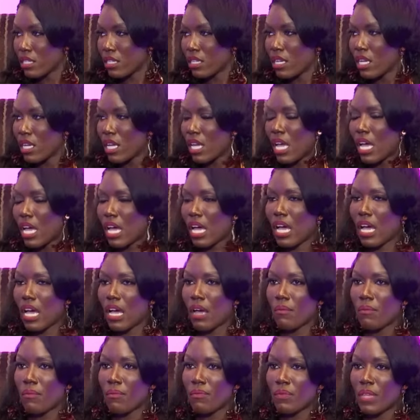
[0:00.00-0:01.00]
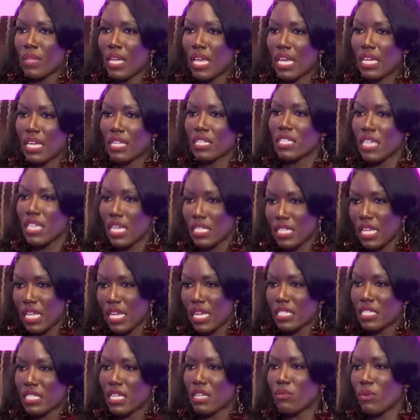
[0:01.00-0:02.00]
Mm. Um, and yes,
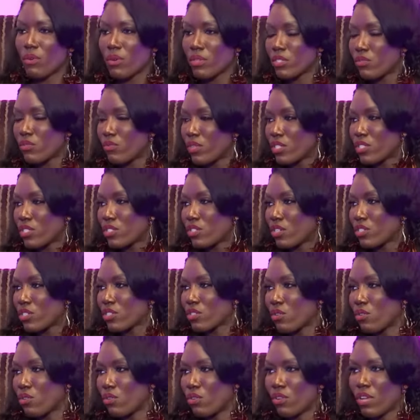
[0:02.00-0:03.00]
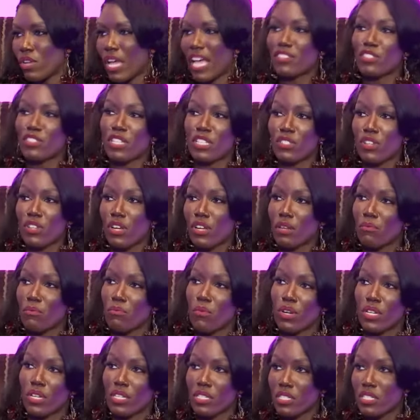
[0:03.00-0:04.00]
like I said, we went to Ridge Church School. Actually, I started
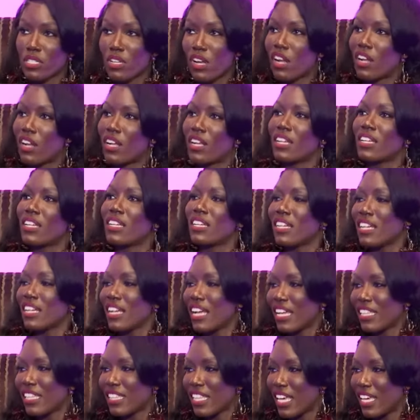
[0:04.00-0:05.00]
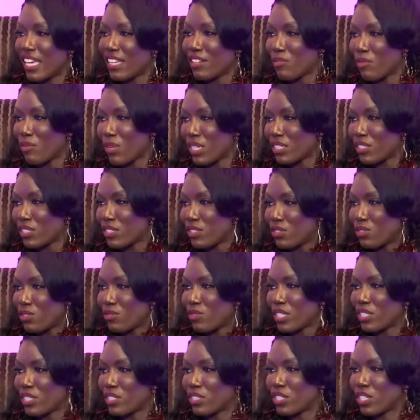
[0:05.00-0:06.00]
Morning Star and then went to
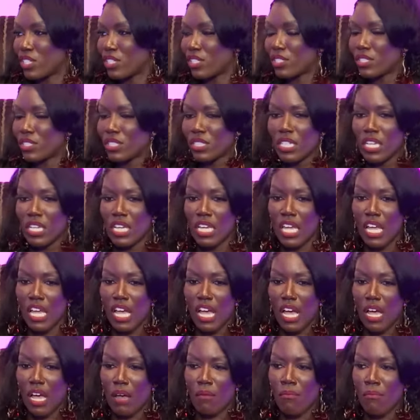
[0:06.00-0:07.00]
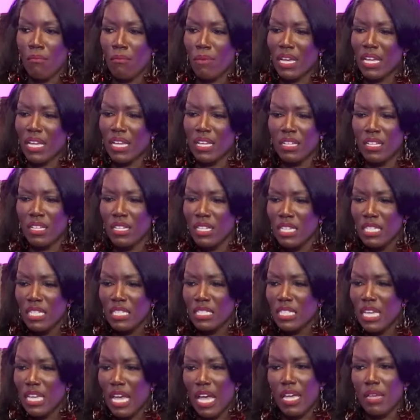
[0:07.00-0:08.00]
Ridge Church. Um, but
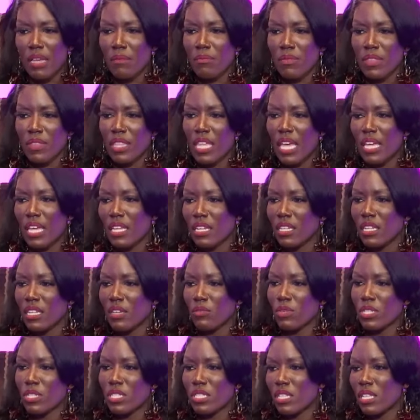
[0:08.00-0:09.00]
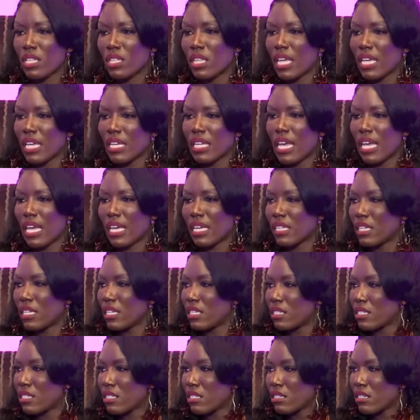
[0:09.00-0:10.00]
time then, it was the late
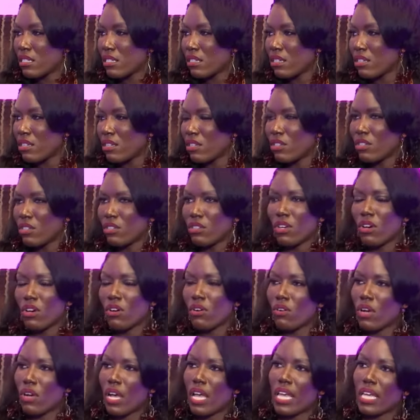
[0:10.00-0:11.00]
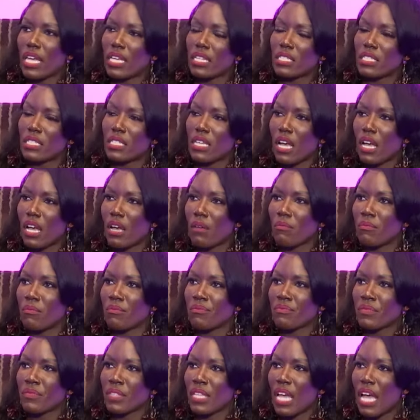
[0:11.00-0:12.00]
80s, mm. you know, and
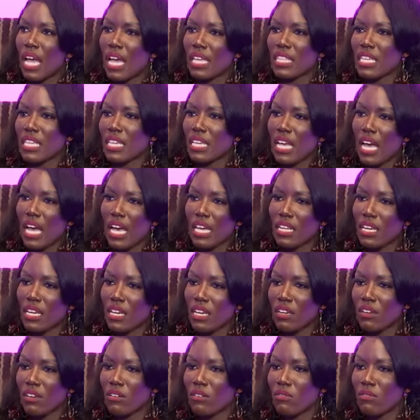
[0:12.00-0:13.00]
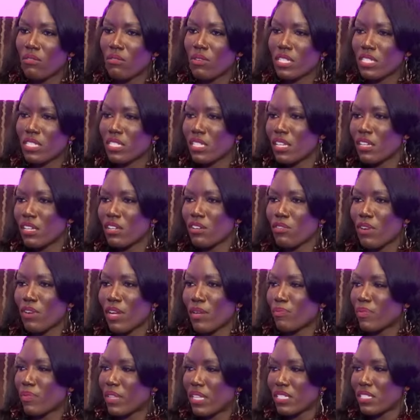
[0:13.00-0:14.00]
um, I think Ghana was a
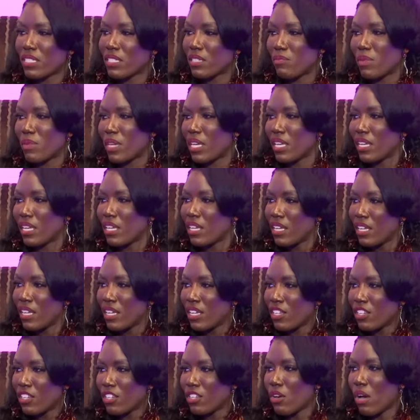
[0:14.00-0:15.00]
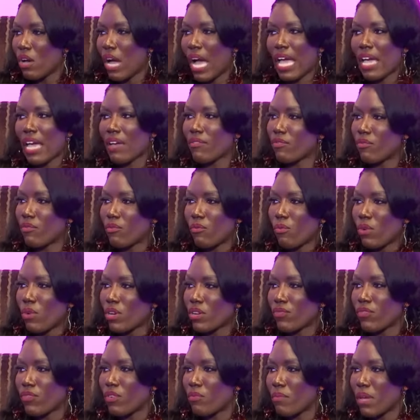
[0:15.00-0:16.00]
great place to be. You know, I have
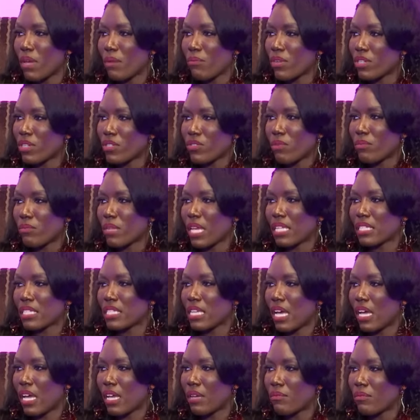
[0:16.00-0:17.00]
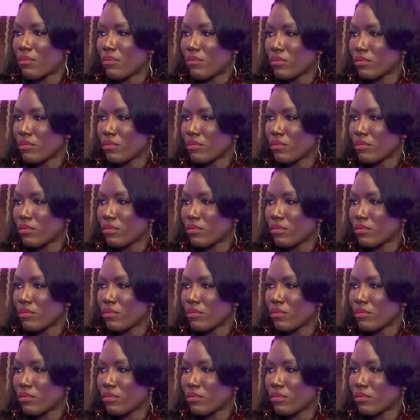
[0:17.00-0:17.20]
wonderful memories from that it time. was under